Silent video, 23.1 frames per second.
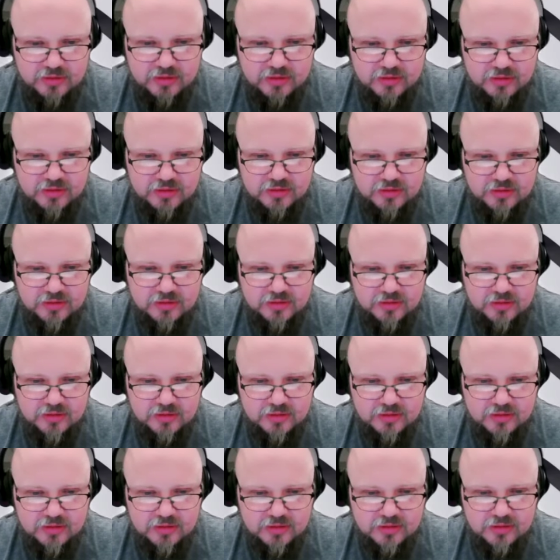
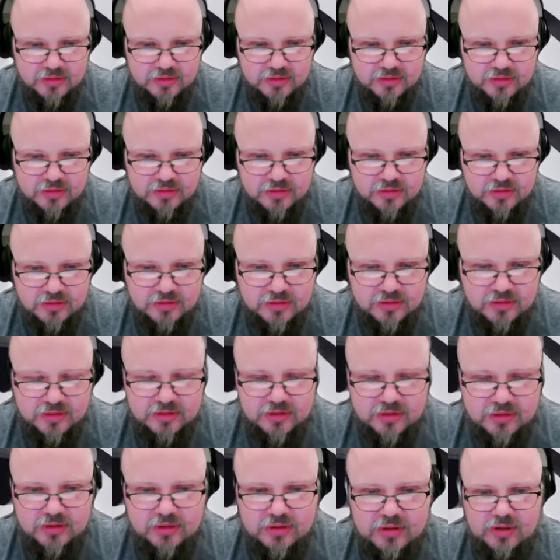
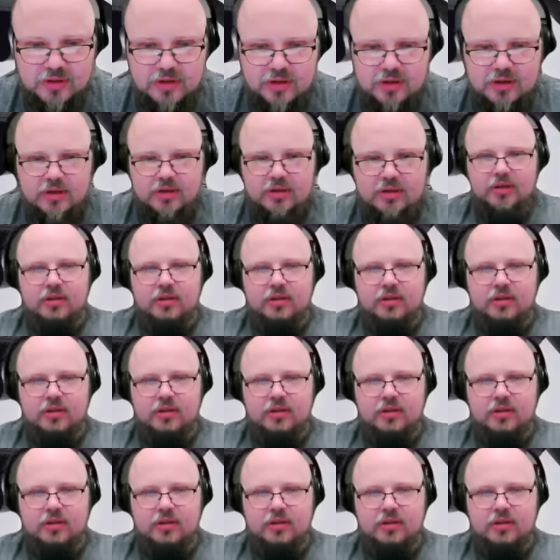No one is speaking in this clip.